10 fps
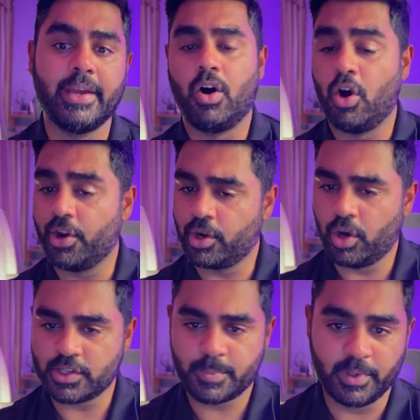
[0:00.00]
or a
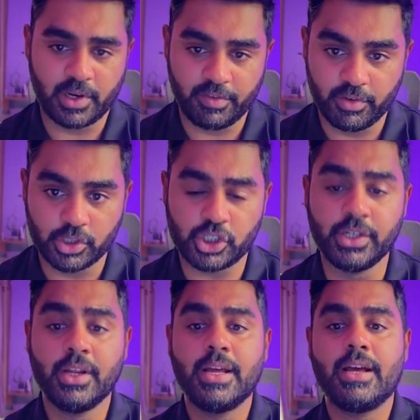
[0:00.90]
cost per
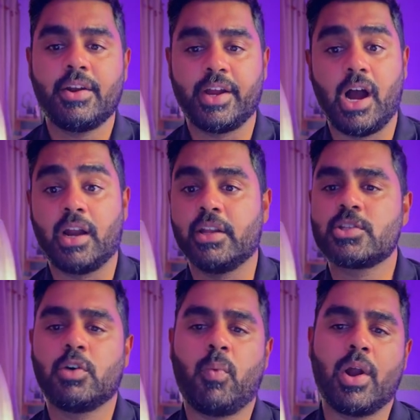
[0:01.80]
conversion,
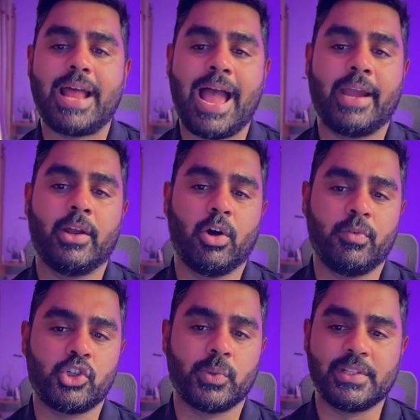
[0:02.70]
regardless of what angle or
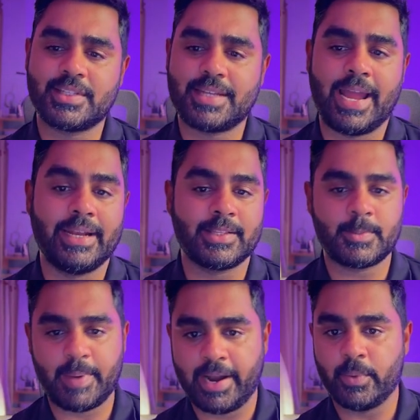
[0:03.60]
visual style it's
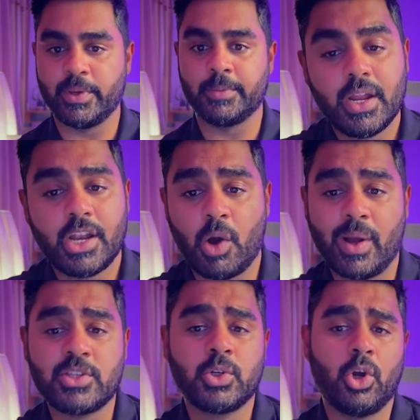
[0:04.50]
paired with. Now,
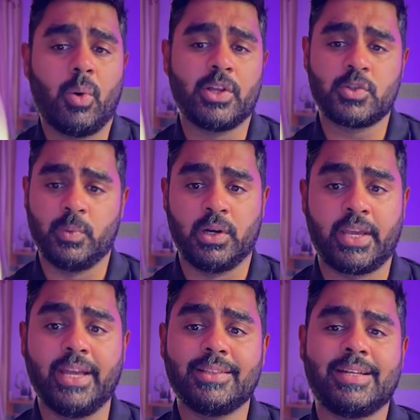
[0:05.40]
once you know what's
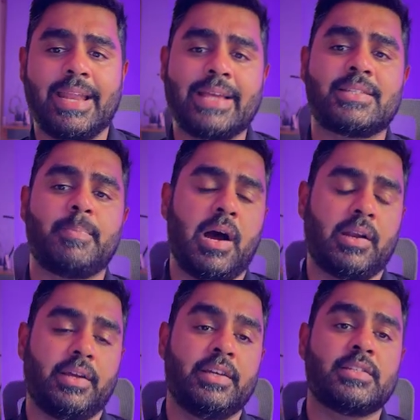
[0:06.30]
working, the next
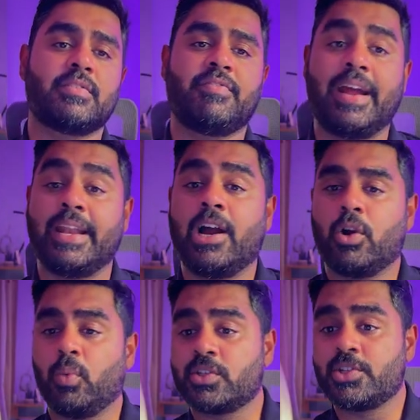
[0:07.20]
part is finding
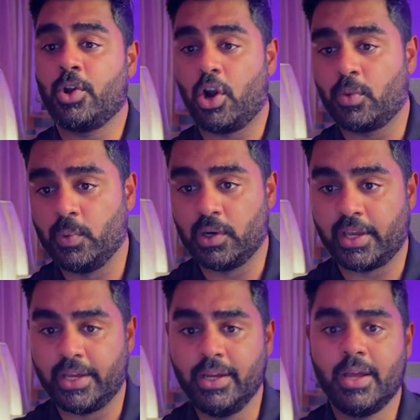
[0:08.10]
out what's not
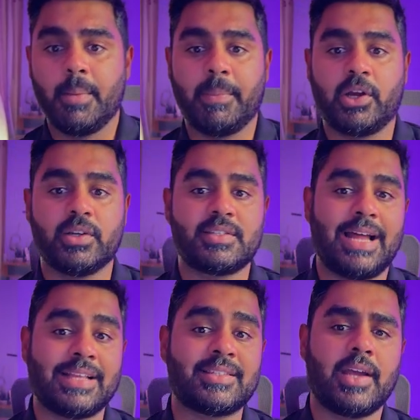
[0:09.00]
working, because
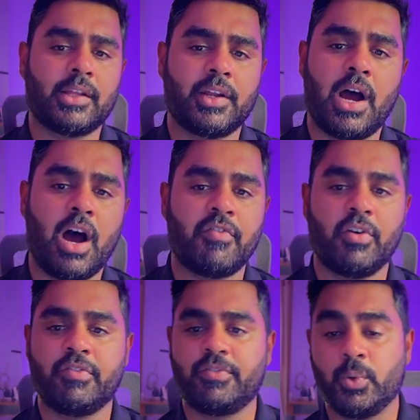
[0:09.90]
that's the other half
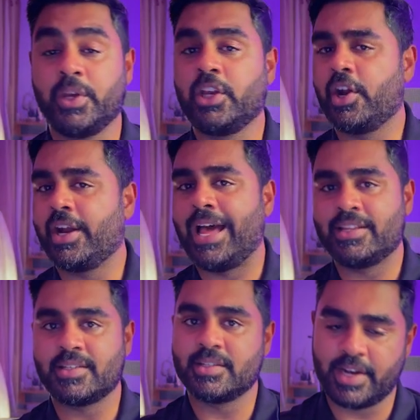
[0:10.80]
of doing your
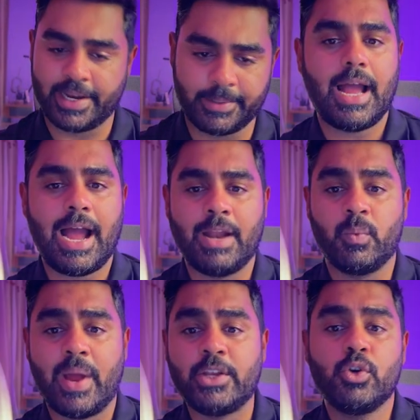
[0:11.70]
analysis right.
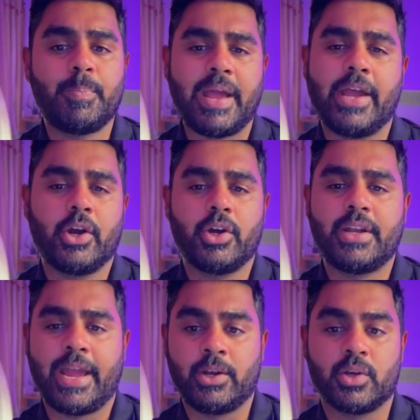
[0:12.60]
And when you pair your
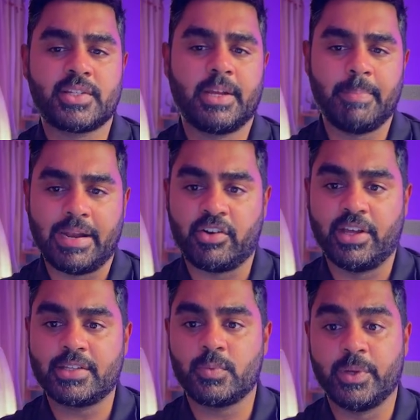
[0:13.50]
diagnostic
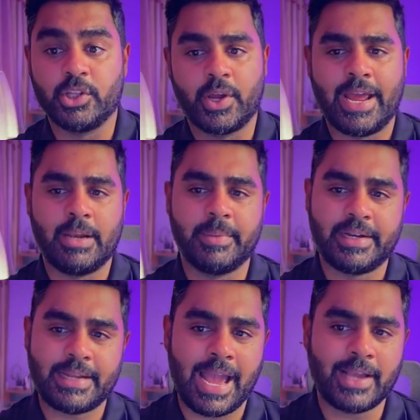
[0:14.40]
metrics with your
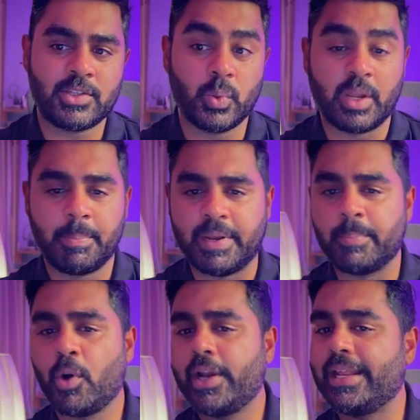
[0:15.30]
element tags, you can
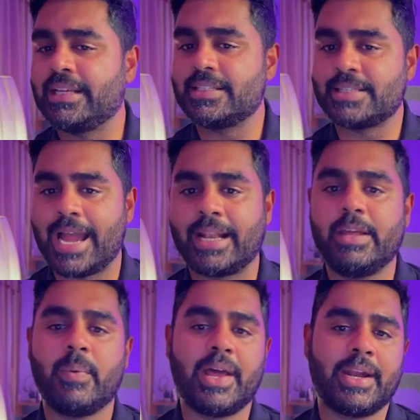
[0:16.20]
pinpoint
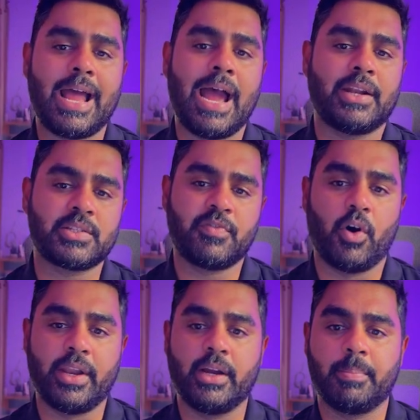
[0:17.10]
exactly where an ad is
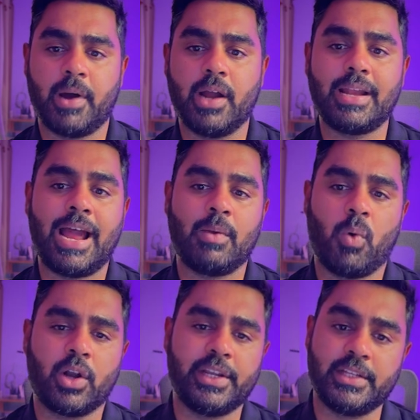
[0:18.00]
falling apart and
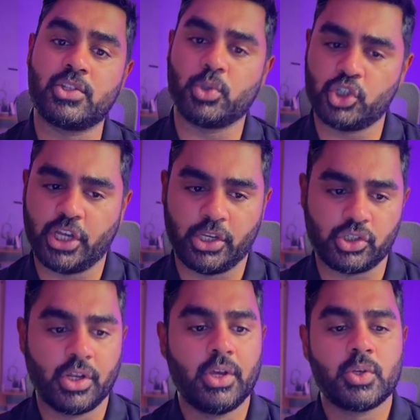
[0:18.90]
what needs to
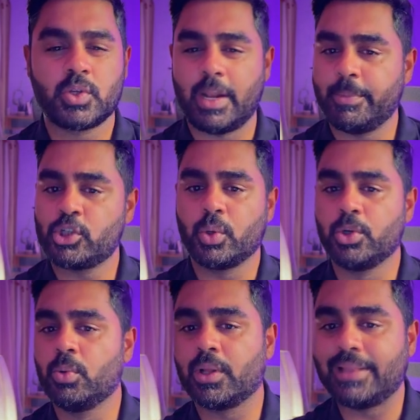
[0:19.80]
change. So let me show
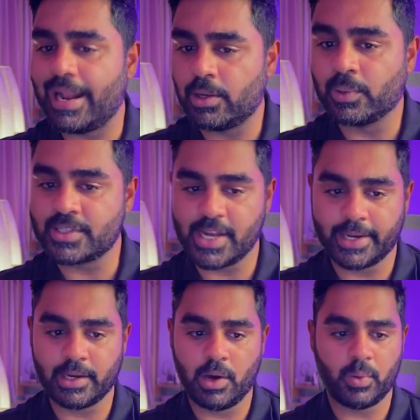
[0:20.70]
you what that looks
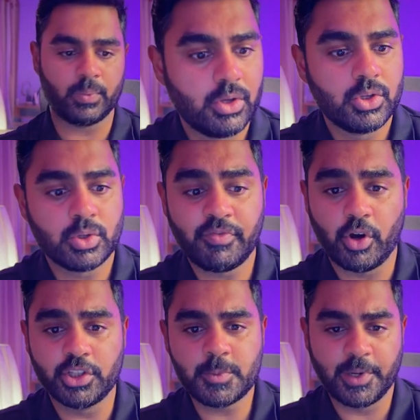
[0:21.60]
like now. So
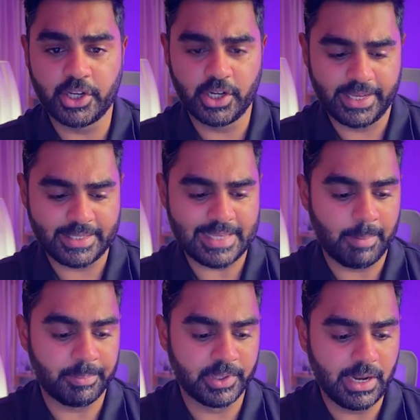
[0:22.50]
for this particular
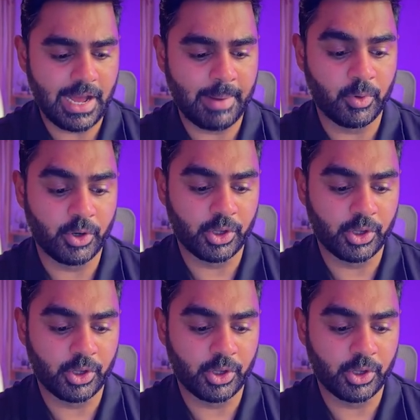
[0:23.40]
example, I'm going to